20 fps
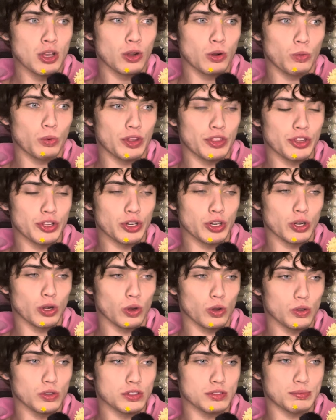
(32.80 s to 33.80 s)
with your
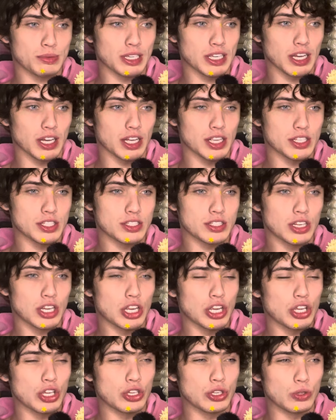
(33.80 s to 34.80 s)
goals because
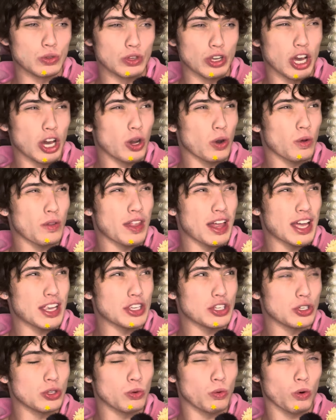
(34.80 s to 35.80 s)
you know that
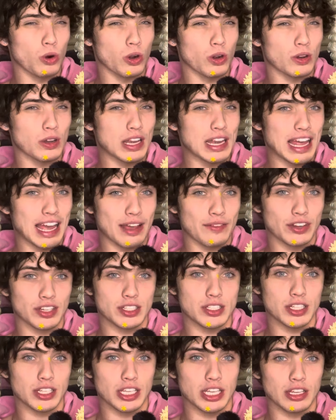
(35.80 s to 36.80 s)
you weren't having
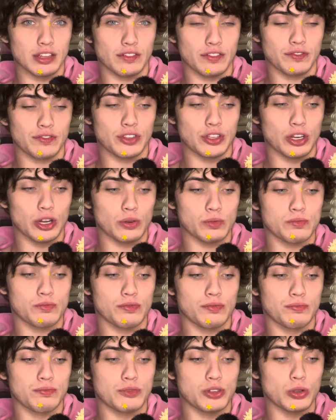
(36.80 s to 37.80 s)
to give you know
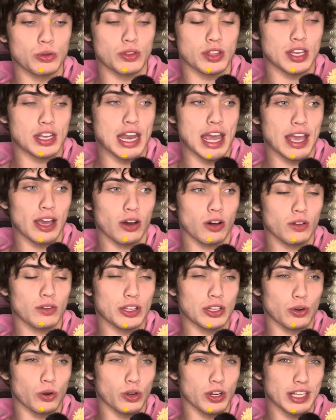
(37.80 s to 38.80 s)
tooth and nail
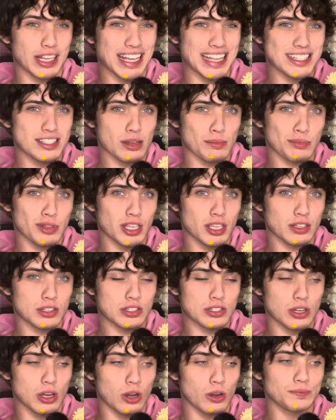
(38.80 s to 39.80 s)
in order to get something
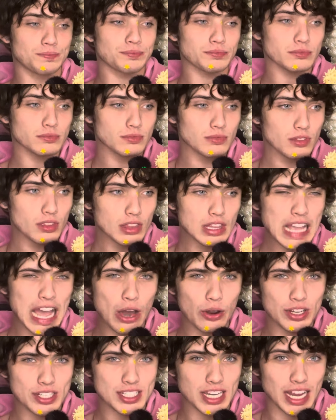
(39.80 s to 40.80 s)
so i
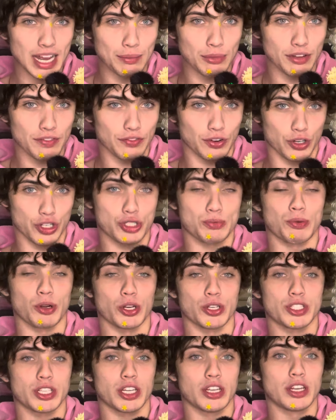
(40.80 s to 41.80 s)
want to say i'm the first
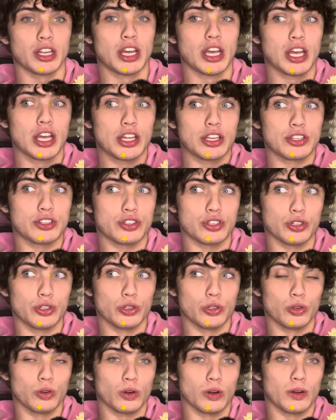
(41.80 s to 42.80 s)
person
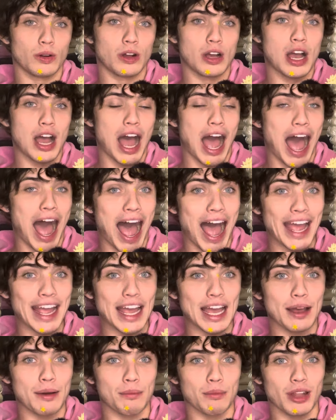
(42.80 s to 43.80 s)
to i
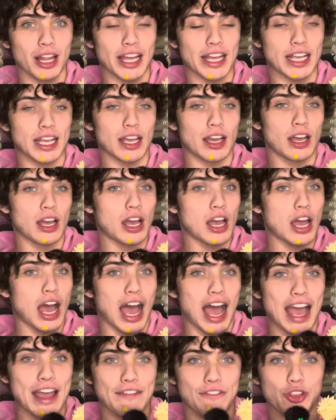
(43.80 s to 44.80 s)
am like
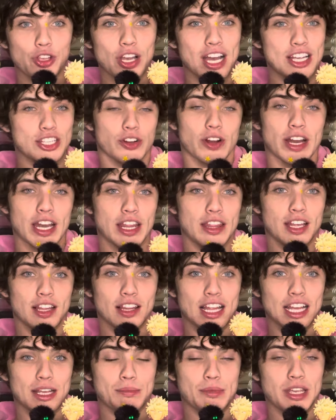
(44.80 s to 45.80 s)
if you guys are anything
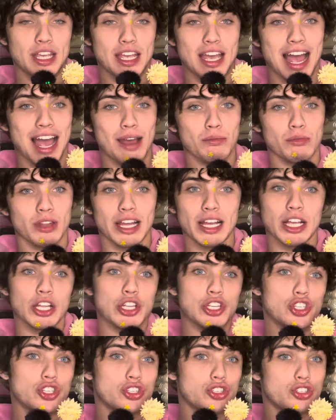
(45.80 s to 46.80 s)
like me, I'm like
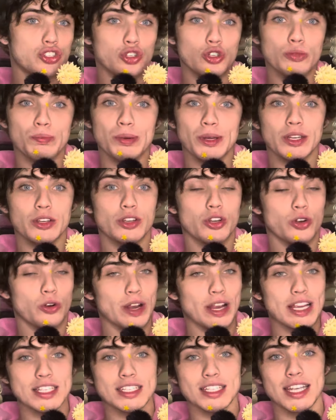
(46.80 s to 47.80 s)
stupid,
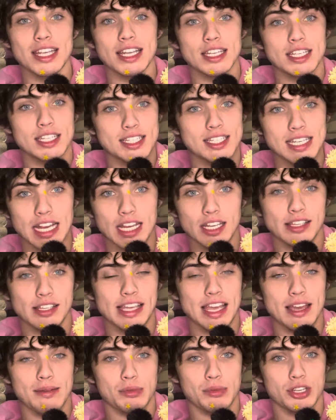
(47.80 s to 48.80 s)
crazy,
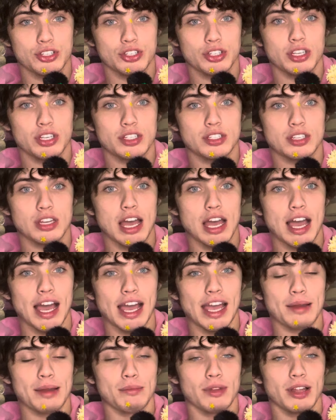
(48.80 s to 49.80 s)
insanely ambitious.
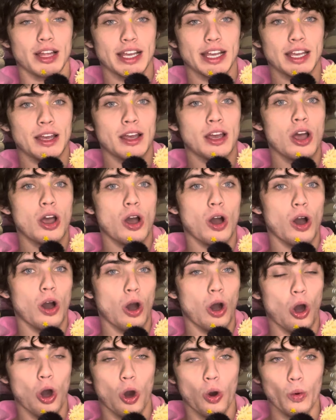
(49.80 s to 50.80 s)
I am like
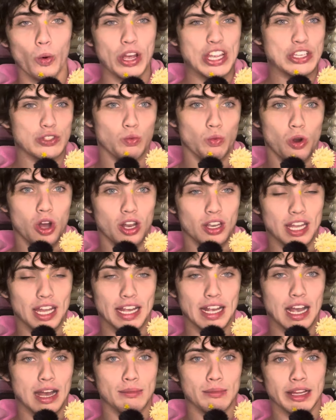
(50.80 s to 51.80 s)
always want
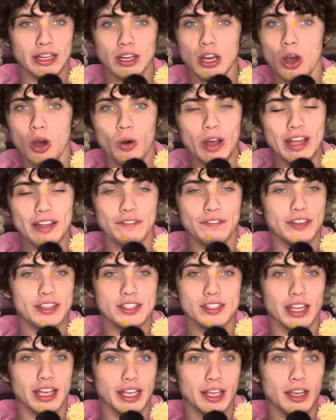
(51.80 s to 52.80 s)
like I'm like no, if
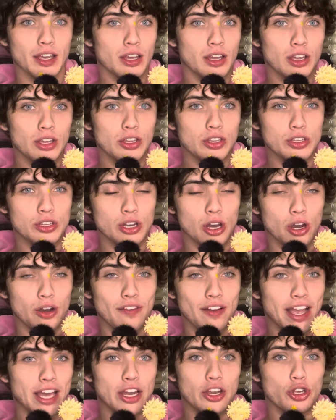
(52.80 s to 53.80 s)
it's like, you know,
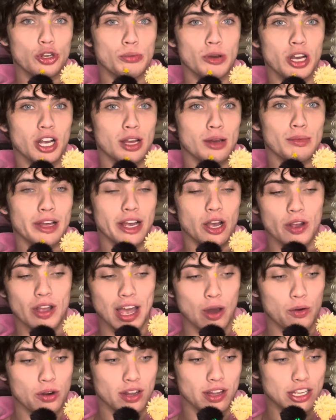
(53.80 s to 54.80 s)
if I get a new book, I'm like okay,
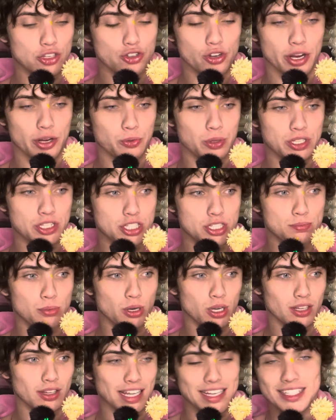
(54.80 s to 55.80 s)
I want to like try and read this
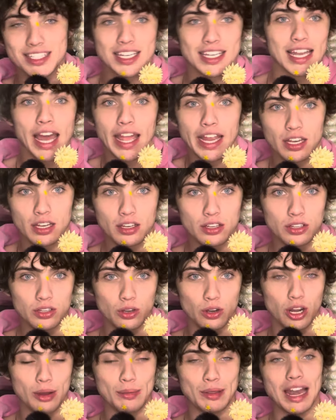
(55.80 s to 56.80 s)
book like tonight. You
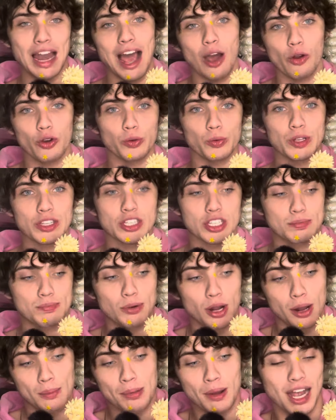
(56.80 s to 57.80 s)
know what I mean? I want to read this
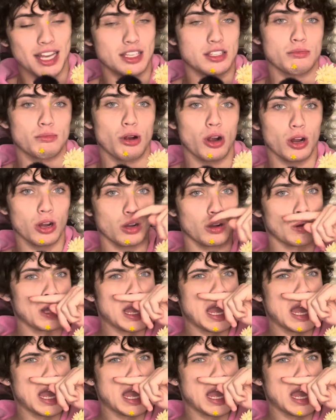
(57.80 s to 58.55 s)
book by tomorrow.